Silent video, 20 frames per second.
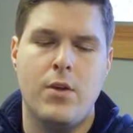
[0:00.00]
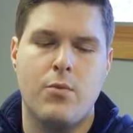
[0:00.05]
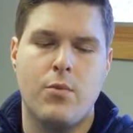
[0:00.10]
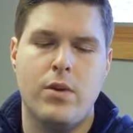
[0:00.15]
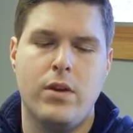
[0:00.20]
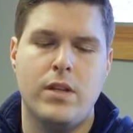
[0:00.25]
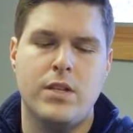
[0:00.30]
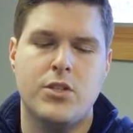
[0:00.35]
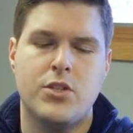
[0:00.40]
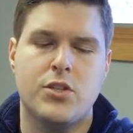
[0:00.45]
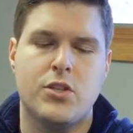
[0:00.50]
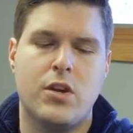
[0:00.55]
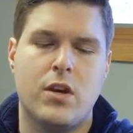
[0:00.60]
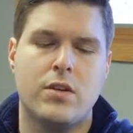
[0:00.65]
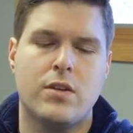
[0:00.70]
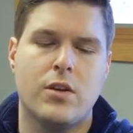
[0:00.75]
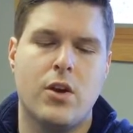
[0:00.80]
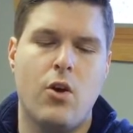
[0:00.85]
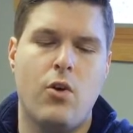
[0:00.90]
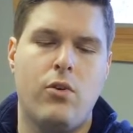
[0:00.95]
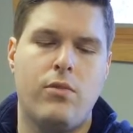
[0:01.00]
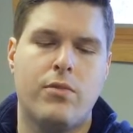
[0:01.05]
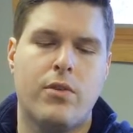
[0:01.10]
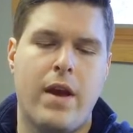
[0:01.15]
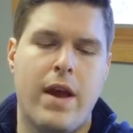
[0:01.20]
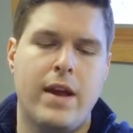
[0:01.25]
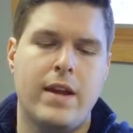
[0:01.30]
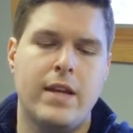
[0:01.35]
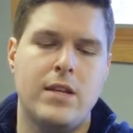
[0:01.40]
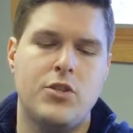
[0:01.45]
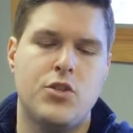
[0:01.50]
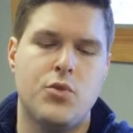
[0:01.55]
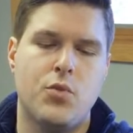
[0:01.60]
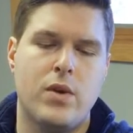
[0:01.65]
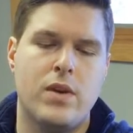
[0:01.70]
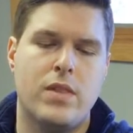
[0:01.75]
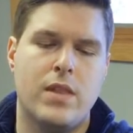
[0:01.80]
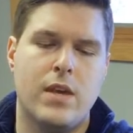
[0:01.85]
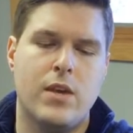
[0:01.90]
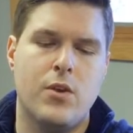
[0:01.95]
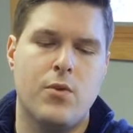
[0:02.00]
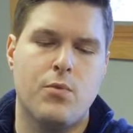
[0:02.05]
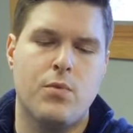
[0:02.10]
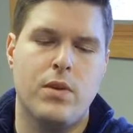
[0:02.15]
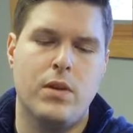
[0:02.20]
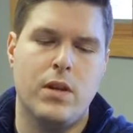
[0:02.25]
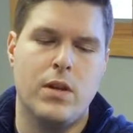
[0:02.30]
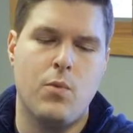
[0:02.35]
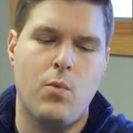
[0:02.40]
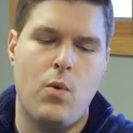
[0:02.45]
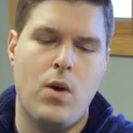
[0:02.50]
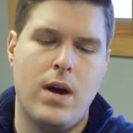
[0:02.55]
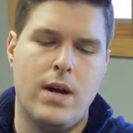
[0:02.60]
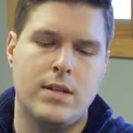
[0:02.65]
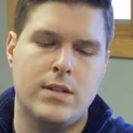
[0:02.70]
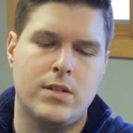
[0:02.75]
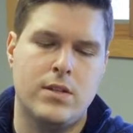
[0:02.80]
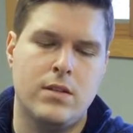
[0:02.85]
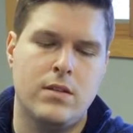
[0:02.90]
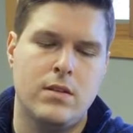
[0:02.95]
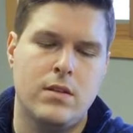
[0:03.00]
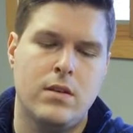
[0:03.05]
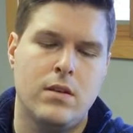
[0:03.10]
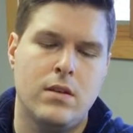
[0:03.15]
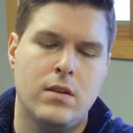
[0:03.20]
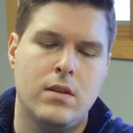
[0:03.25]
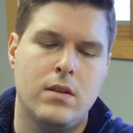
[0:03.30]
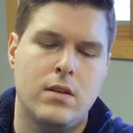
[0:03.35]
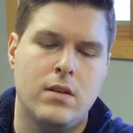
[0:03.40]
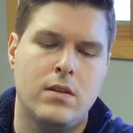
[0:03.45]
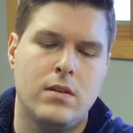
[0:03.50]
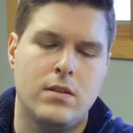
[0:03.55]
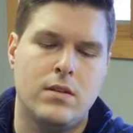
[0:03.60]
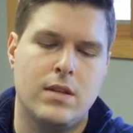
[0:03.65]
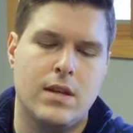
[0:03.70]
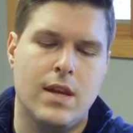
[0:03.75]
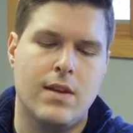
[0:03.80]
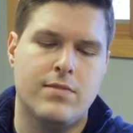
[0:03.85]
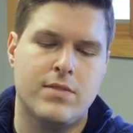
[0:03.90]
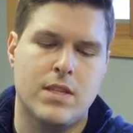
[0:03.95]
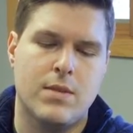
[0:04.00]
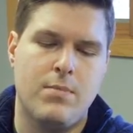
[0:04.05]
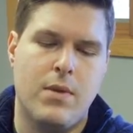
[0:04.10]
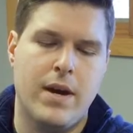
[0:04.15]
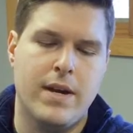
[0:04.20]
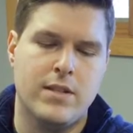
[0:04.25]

and really start to go over any joint that you really want to give some